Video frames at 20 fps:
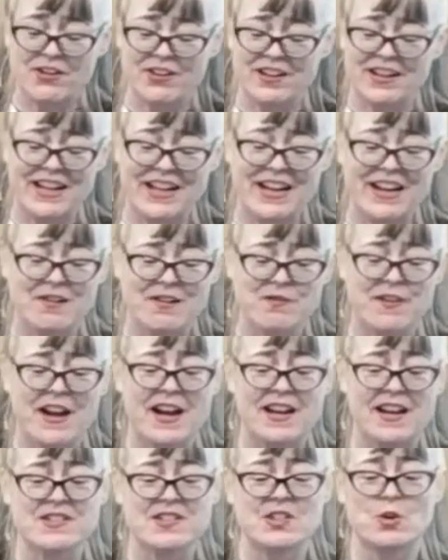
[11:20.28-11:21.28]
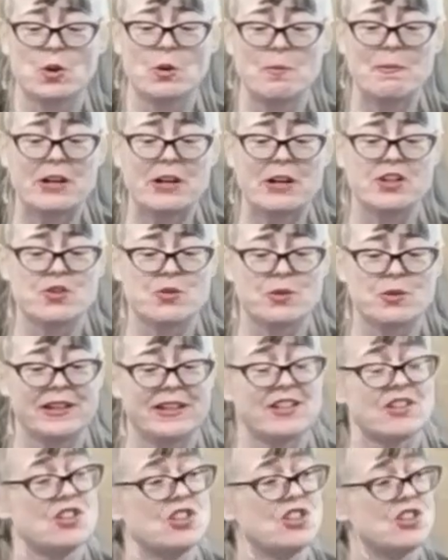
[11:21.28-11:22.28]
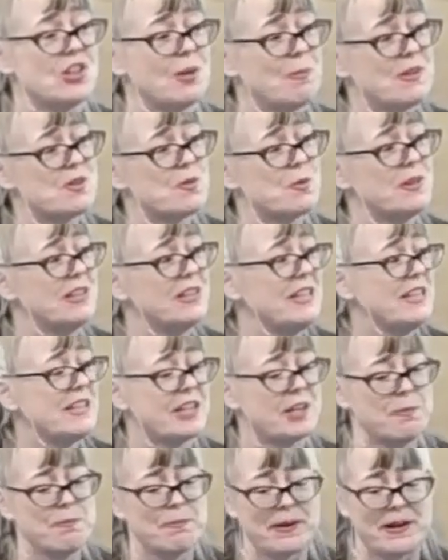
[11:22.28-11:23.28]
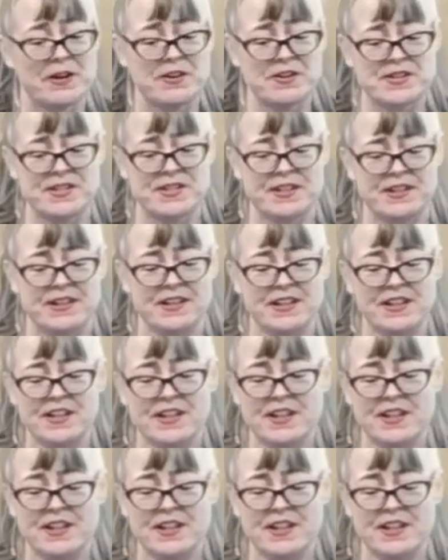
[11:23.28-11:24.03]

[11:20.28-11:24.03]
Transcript: than a hand-fasted or marriage relationship is really the comparison